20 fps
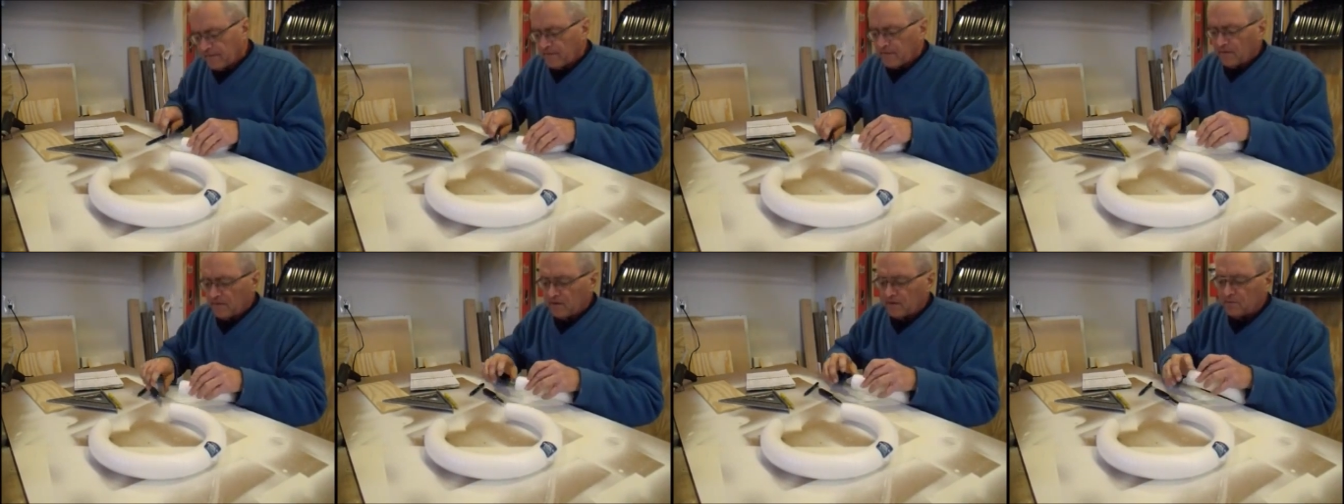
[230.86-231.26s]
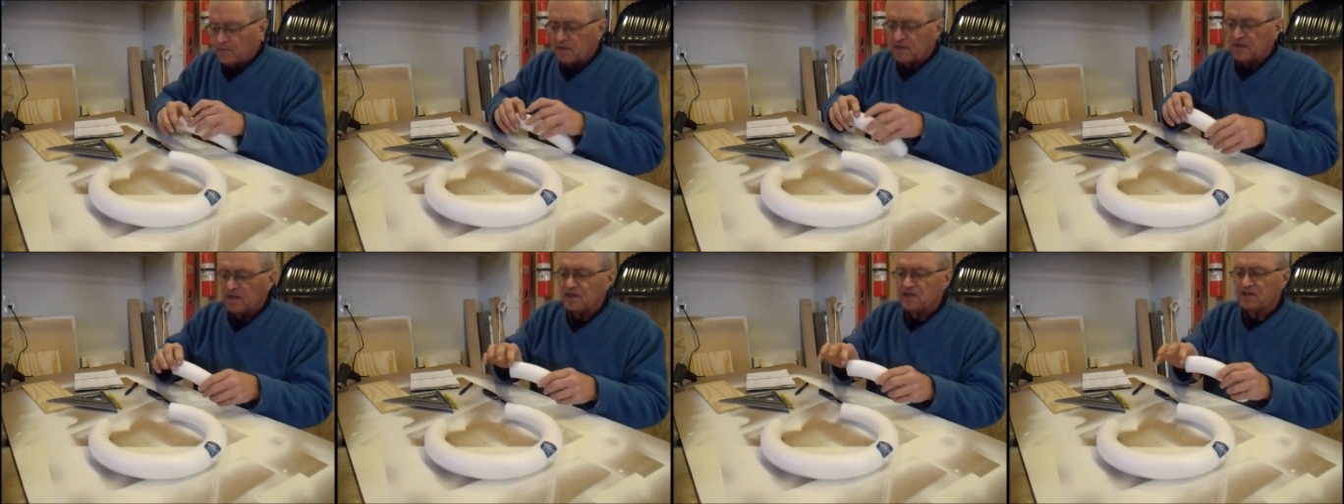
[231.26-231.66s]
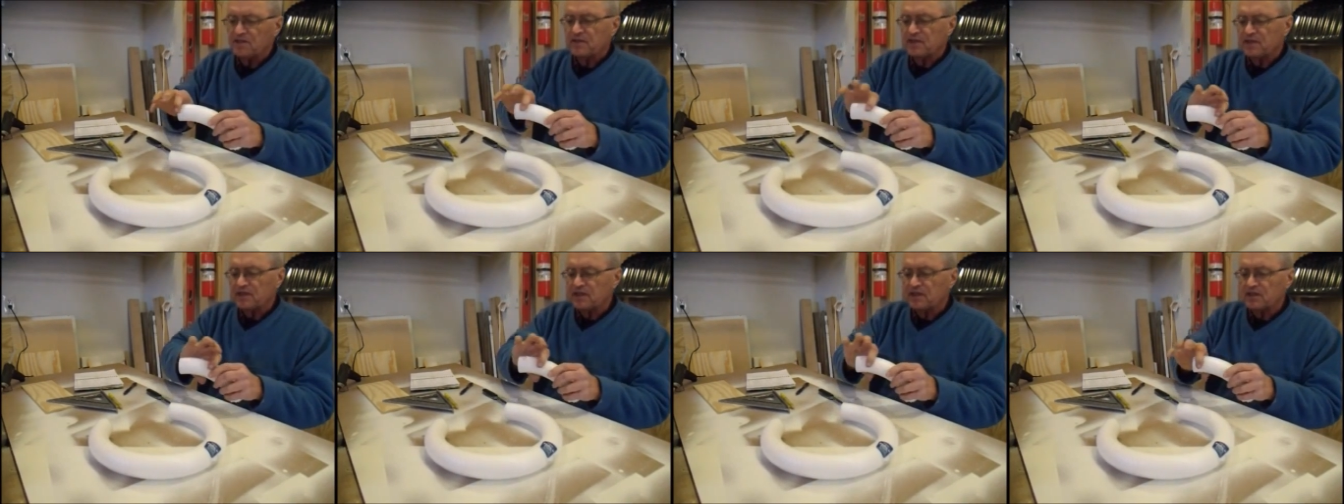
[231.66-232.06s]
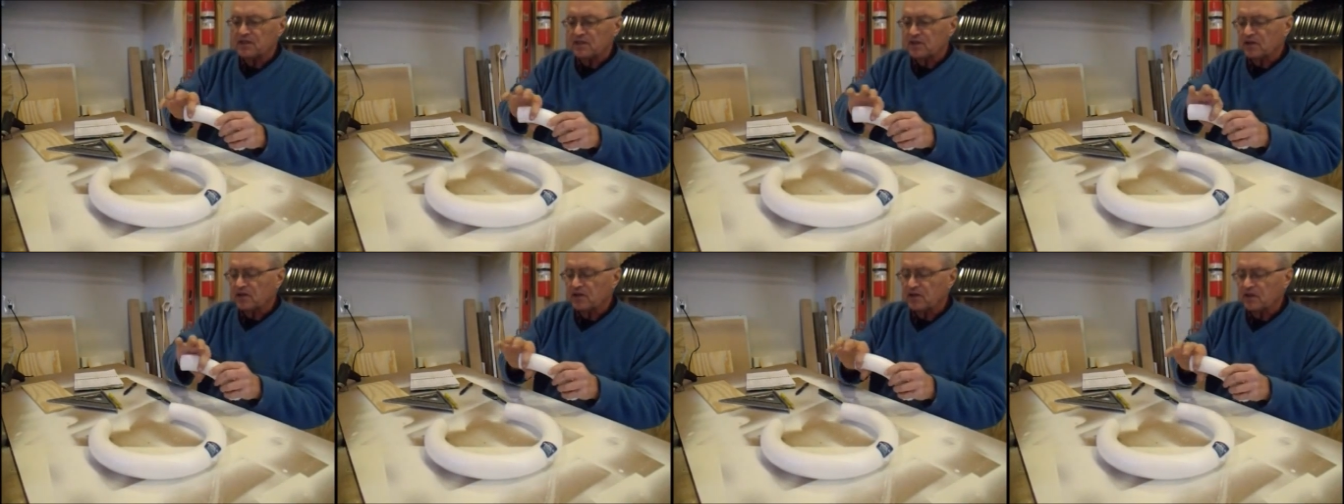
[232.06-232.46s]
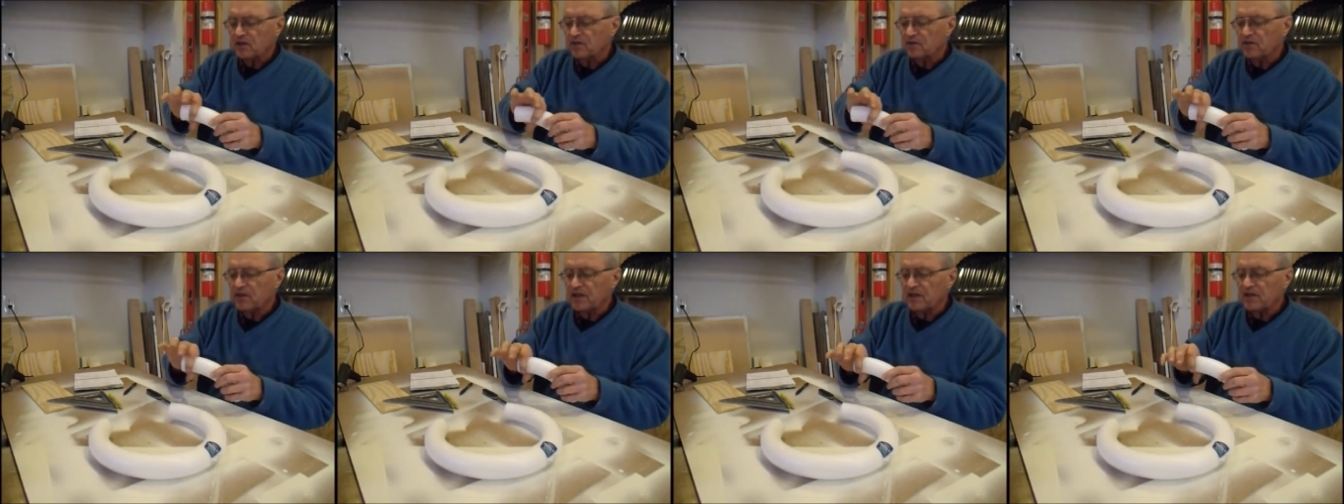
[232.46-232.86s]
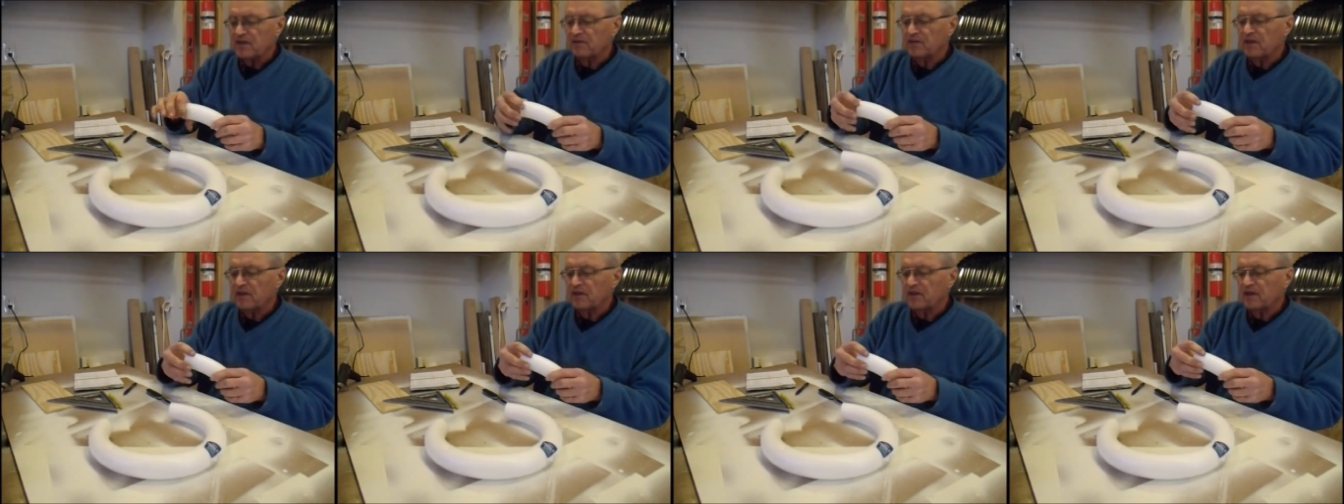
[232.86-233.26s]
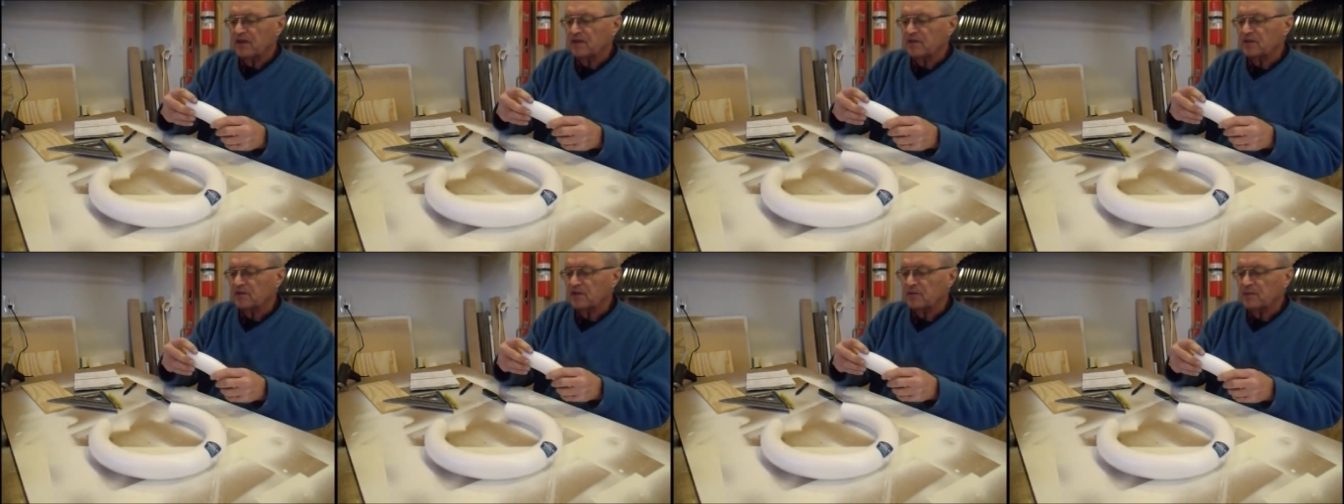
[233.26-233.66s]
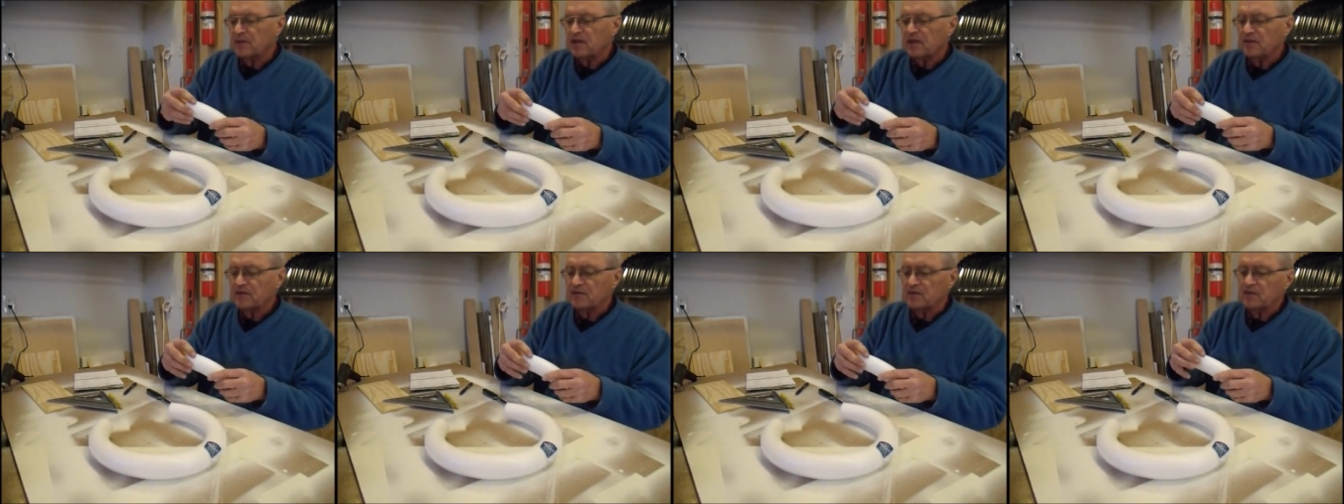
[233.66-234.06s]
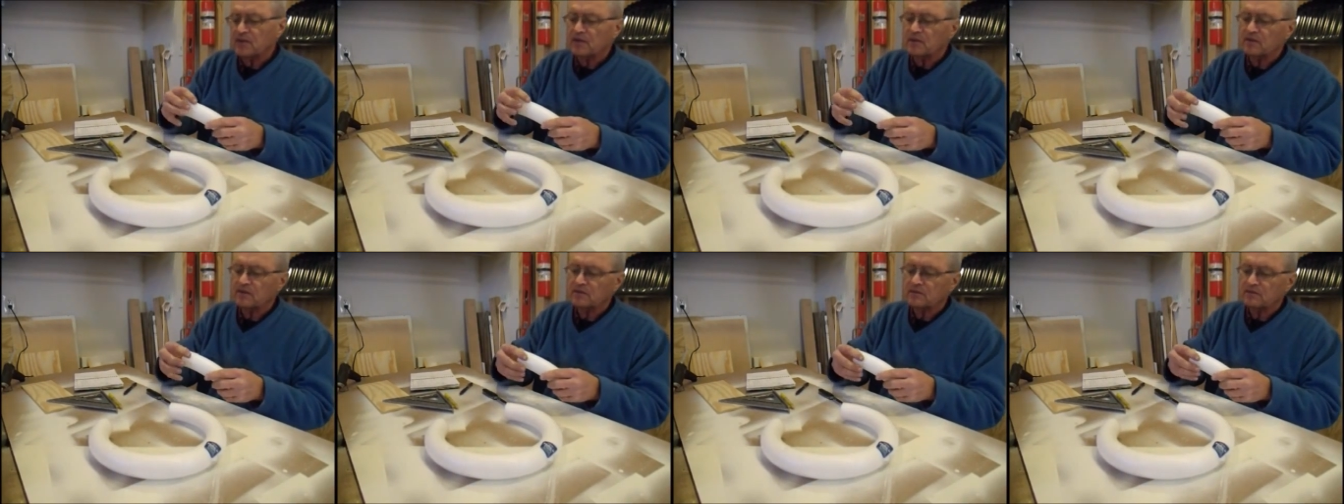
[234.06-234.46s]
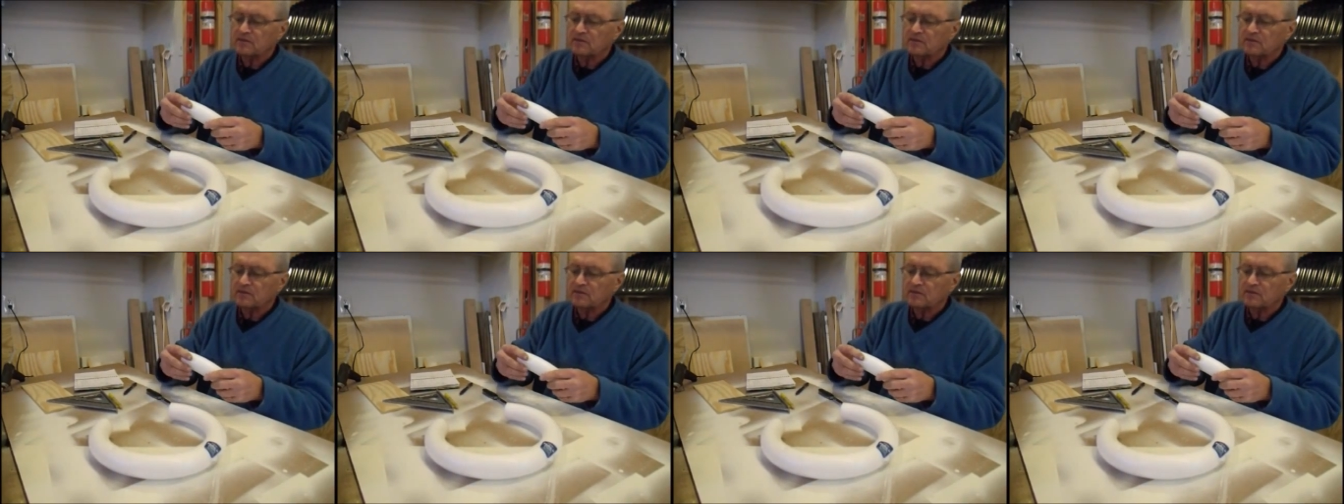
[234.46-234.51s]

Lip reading: it'd be nice if it didn't curve right at the very end, so I may have to,